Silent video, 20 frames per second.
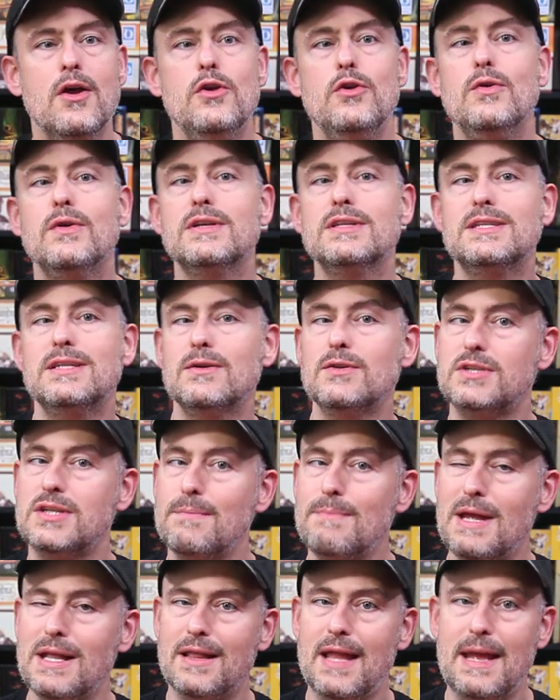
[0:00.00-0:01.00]
you can still
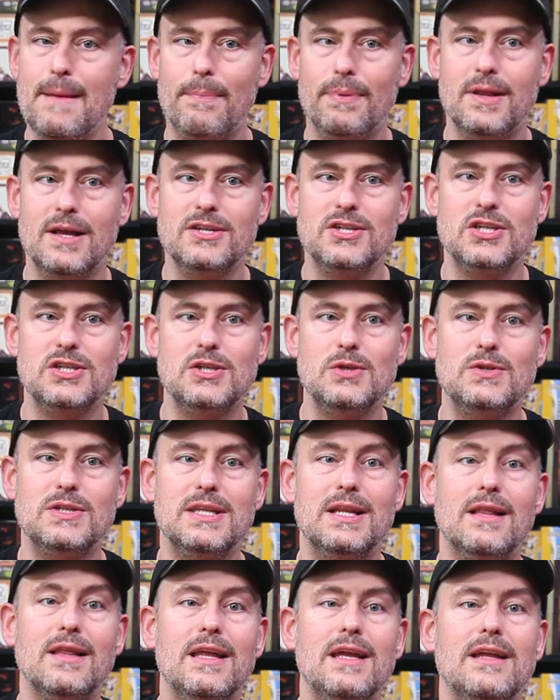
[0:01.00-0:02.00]
submit late pledges
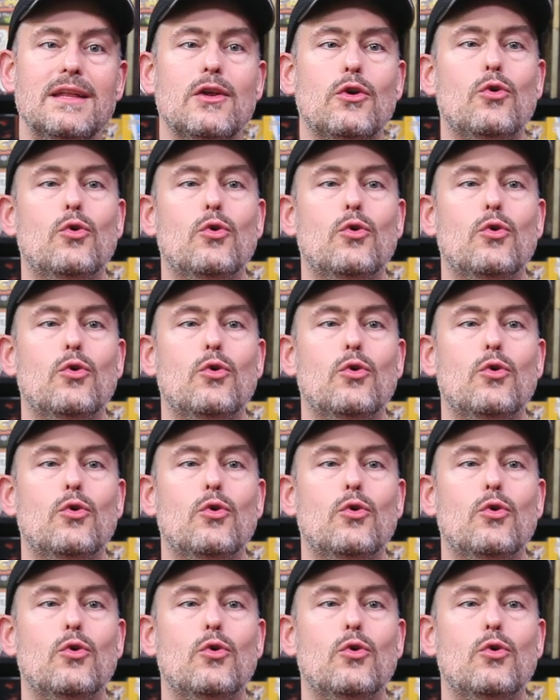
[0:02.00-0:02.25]
using the link in the